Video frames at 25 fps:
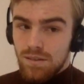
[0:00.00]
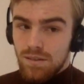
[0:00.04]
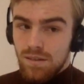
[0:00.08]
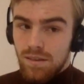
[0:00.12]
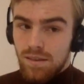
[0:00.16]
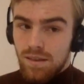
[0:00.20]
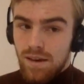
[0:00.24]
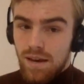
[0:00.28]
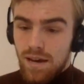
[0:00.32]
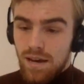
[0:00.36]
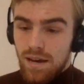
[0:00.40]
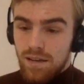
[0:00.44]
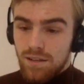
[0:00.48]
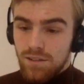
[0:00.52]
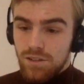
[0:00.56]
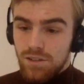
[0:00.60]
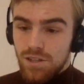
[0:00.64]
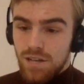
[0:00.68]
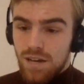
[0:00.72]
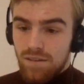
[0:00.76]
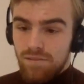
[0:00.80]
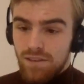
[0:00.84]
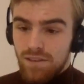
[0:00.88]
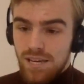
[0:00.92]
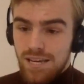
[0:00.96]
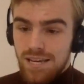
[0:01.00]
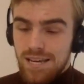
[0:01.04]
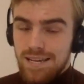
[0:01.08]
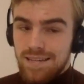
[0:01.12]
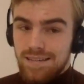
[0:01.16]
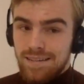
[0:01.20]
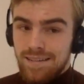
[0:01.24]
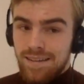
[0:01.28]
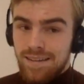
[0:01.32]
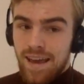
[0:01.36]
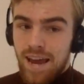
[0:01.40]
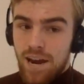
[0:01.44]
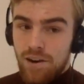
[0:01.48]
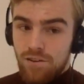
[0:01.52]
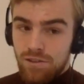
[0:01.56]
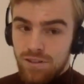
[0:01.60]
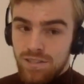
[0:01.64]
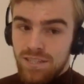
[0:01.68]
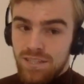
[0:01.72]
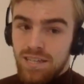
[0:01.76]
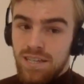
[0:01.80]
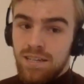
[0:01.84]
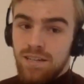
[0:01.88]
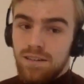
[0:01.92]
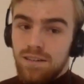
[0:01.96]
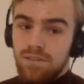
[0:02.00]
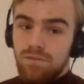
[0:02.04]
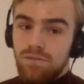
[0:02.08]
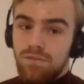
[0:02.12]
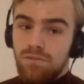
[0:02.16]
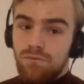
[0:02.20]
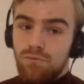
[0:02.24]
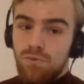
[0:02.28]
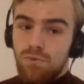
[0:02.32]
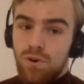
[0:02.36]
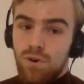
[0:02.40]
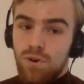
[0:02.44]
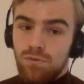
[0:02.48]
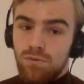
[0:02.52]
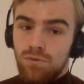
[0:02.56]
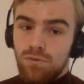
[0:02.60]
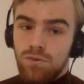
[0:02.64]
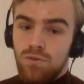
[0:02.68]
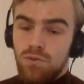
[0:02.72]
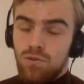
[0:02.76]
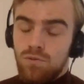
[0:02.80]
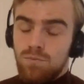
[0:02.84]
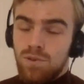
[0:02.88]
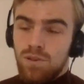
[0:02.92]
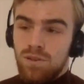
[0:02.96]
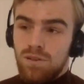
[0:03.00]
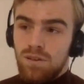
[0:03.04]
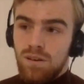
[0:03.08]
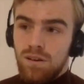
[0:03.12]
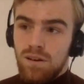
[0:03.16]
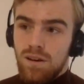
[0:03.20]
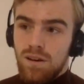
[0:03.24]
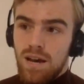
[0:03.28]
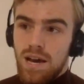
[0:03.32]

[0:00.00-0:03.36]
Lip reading: that Xavi is inheriting from Ronald Koeman,